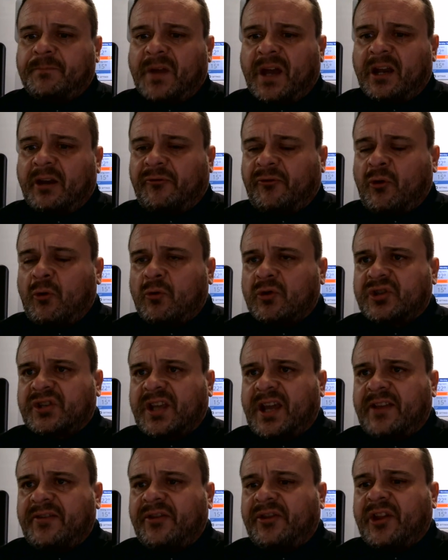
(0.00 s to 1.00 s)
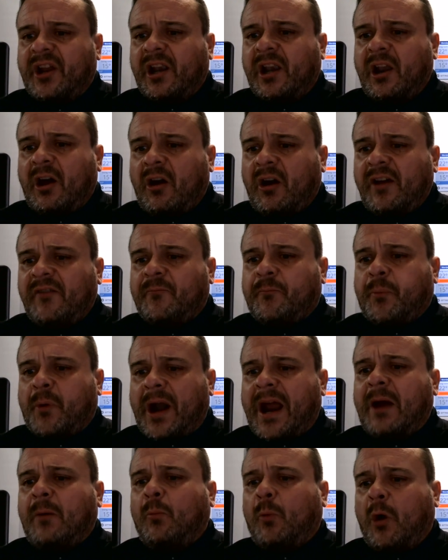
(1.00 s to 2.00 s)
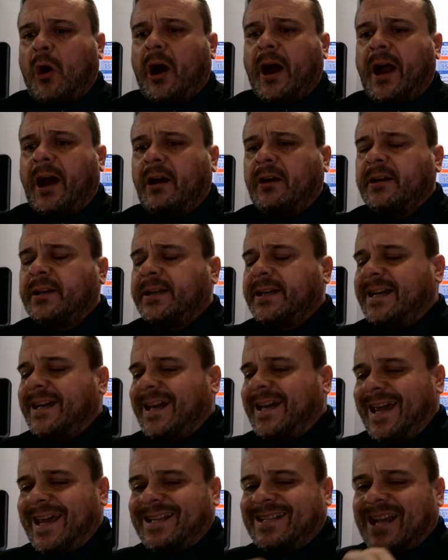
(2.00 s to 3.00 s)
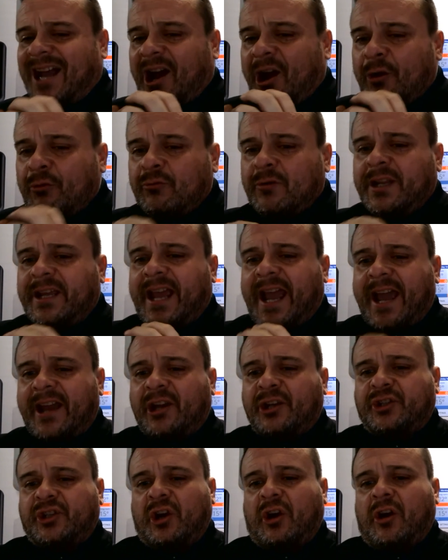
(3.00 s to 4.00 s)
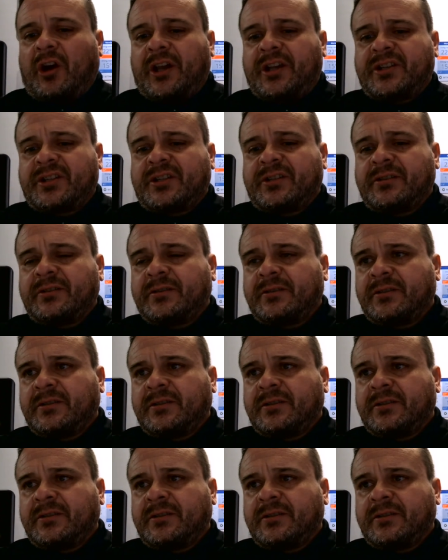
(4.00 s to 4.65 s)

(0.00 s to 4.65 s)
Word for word: And of course, then the live brown wire is only energized